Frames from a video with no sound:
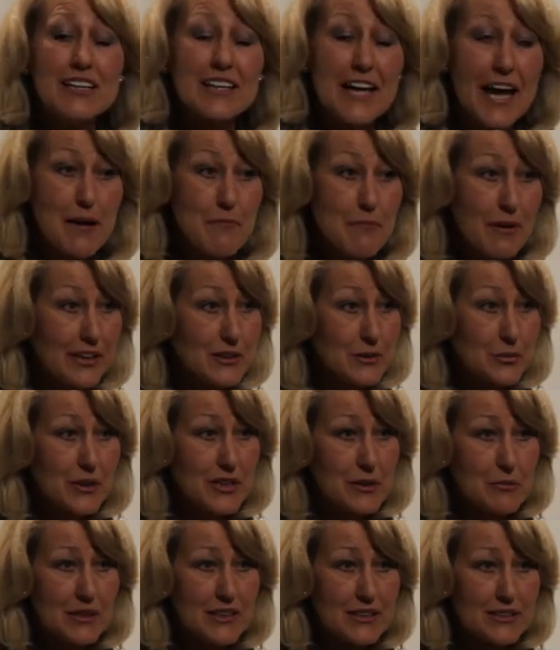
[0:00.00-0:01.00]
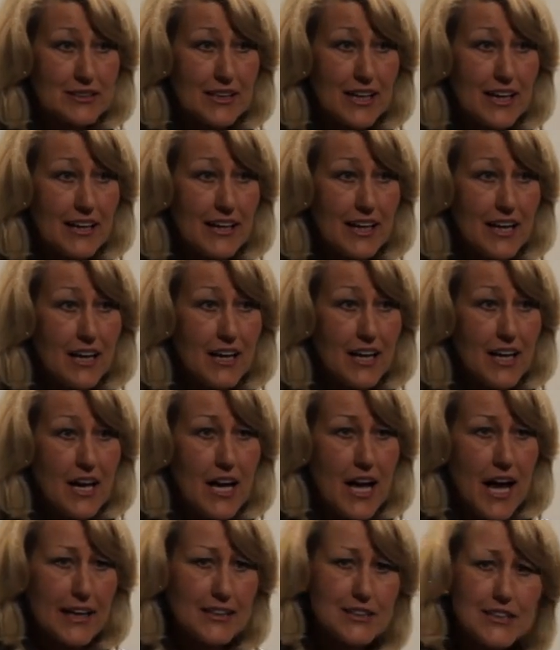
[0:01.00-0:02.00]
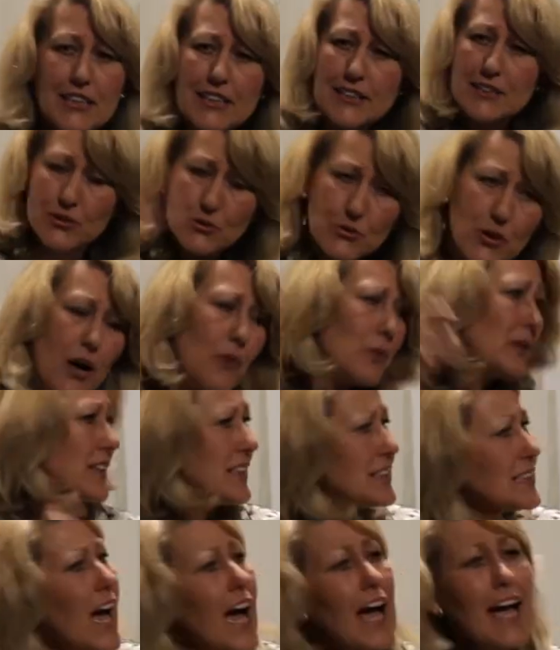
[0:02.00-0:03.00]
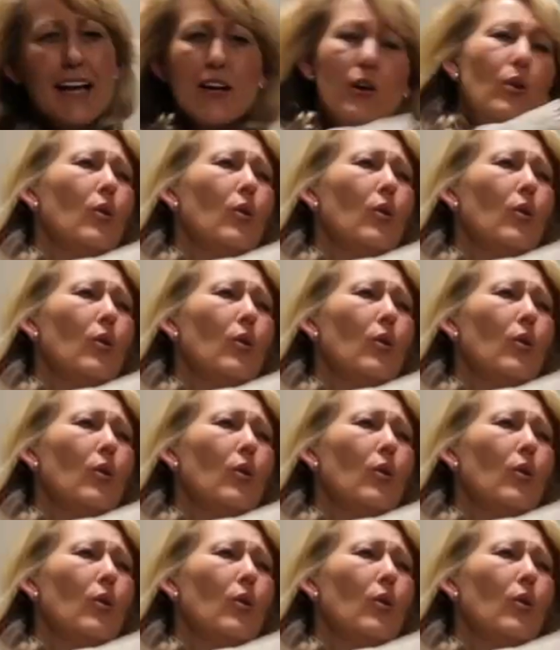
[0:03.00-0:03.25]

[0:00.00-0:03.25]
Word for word: came back 20 minutes later, and she's throwing this hay